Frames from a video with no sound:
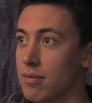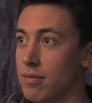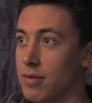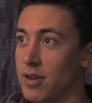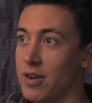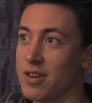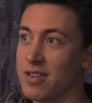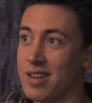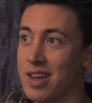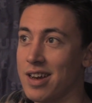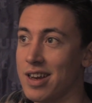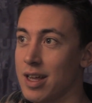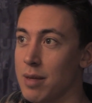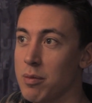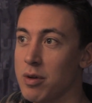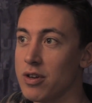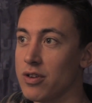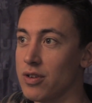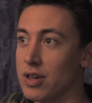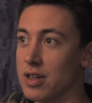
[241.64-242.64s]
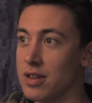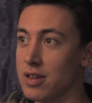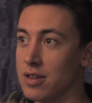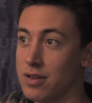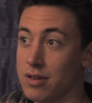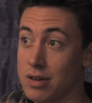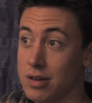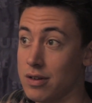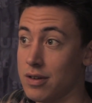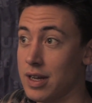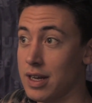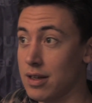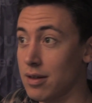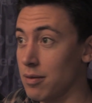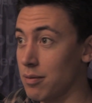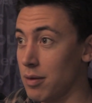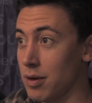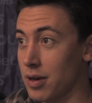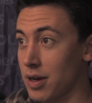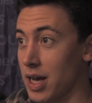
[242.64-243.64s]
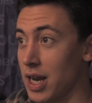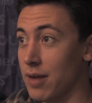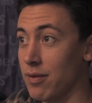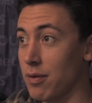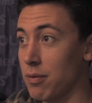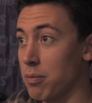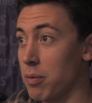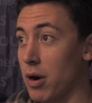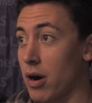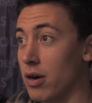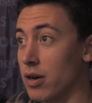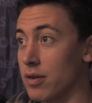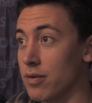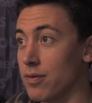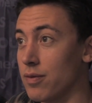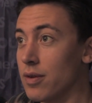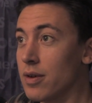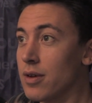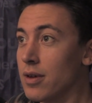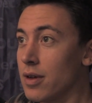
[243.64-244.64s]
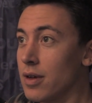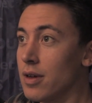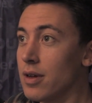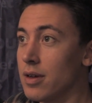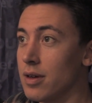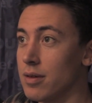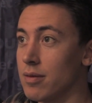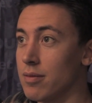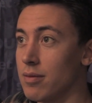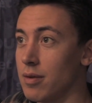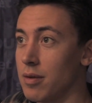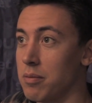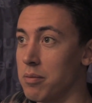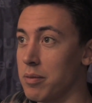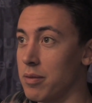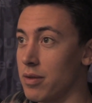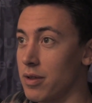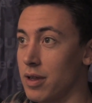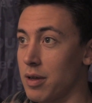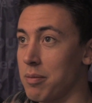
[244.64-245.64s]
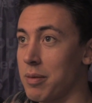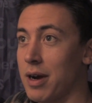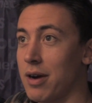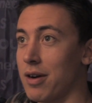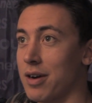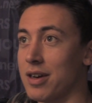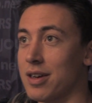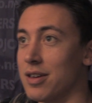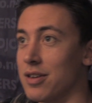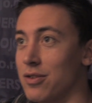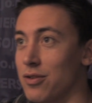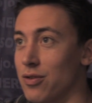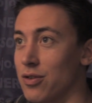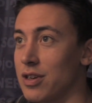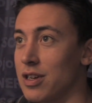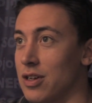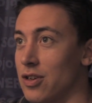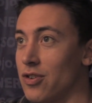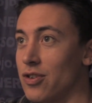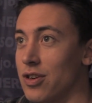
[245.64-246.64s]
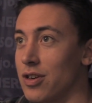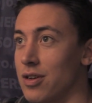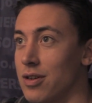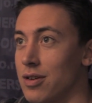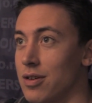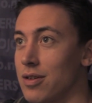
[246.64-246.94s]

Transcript: There is that imagery that's just like kind of a part of the American tradition,